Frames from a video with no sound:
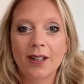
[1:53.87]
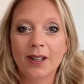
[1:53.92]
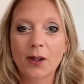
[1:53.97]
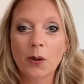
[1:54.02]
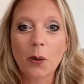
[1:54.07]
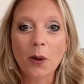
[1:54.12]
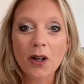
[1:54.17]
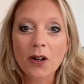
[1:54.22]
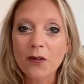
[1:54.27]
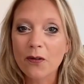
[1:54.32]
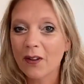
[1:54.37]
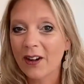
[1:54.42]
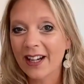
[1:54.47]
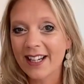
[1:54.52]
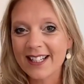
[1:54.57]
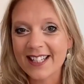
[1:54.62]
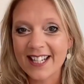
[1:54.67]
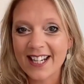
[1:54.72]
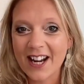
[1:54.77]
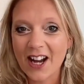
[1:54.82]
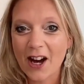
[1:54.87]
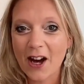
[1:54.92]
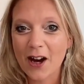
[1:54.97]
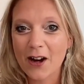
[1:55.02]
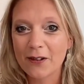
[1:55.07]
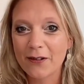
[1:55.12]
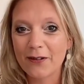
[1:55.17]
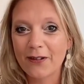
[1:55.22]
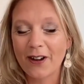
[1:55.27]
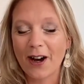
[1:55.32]
qualified
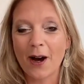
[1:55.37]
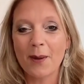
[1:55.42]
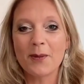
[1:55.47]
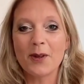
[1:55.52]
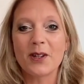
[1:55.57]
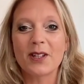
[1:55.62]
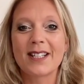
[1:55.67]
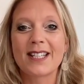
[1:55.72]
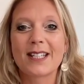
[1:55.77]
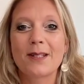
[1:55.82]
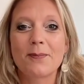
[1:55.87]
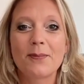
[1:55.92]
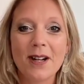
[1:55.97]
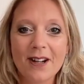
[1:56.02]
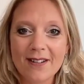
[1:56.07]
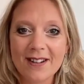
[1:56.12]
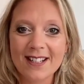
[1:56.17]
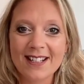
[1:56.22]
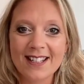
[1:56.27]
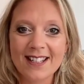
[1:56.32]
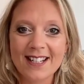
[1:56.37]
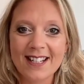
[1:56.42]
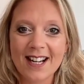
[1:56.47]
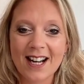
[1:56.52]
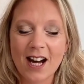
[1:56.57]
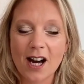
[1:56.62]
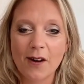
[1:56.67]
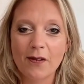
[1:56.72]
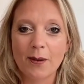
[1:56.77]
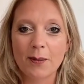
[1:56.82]
enough, I'm not experienced
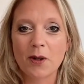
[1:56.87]
enough,